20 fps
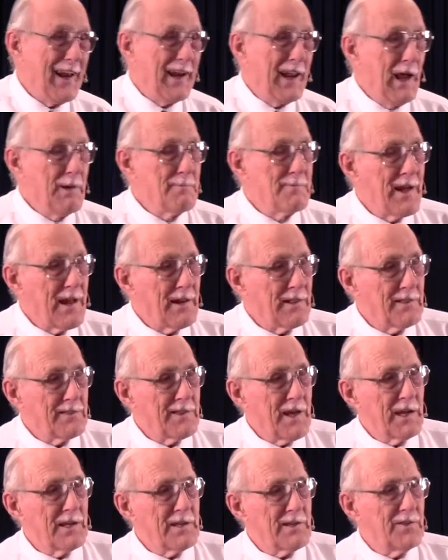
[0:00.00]
"Let him
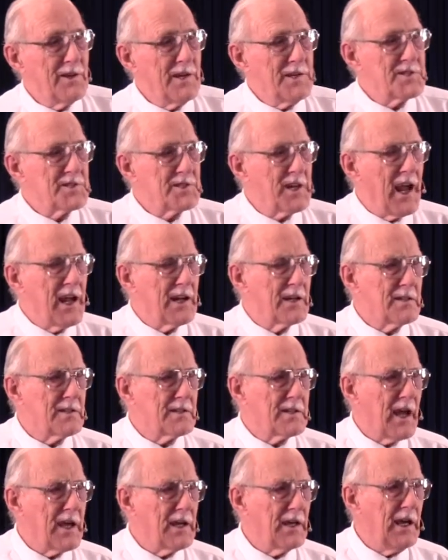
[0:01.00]
that thinketh he
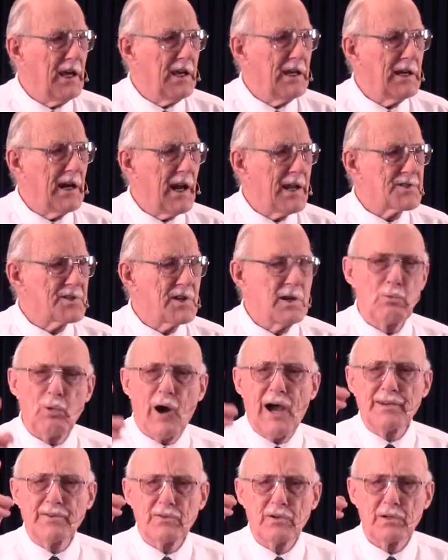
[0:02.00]
standeth take heed lest
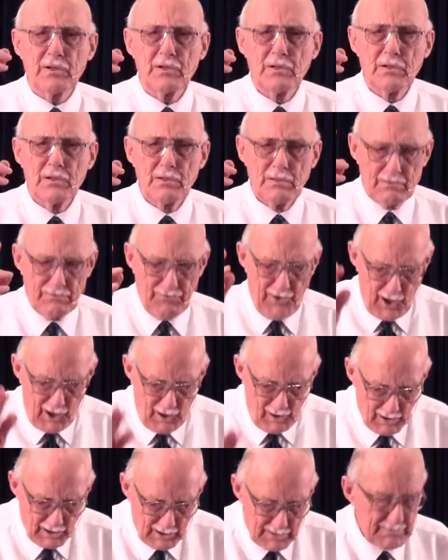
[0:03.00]
he what?
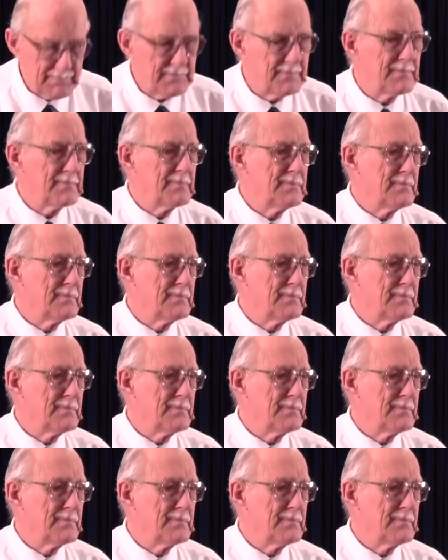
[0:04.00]
Fall.